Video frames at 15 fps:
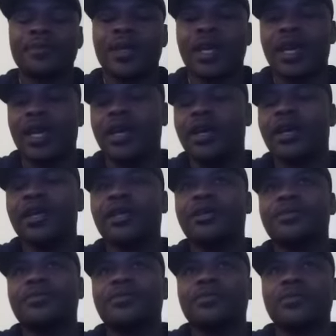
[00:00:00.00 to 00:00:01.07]
and
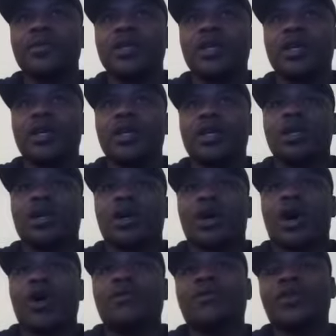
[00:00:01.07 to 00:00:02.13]

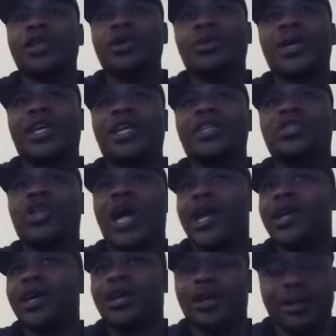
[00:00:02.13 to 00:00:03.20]
hopefully we can try
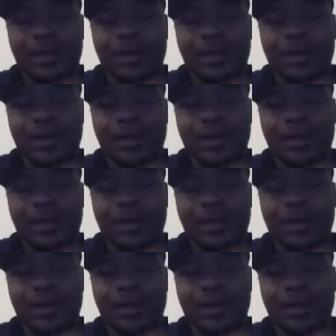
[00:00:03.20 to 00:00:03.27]
to